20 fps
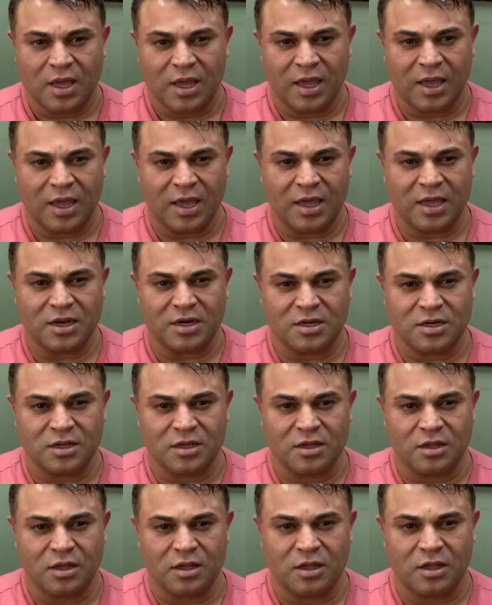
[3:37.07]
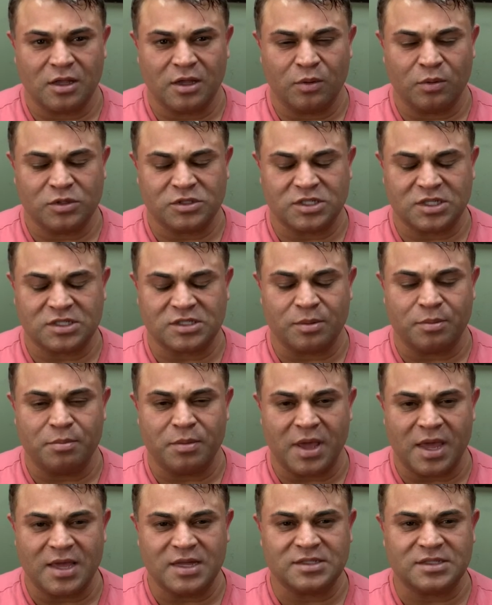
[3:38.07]
And it was just
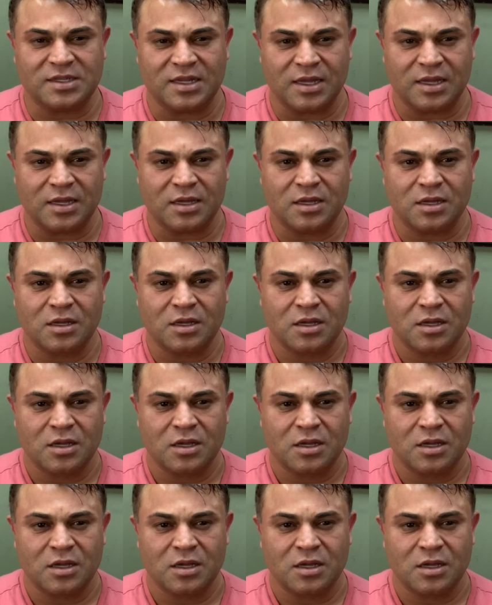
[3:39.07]
amazing.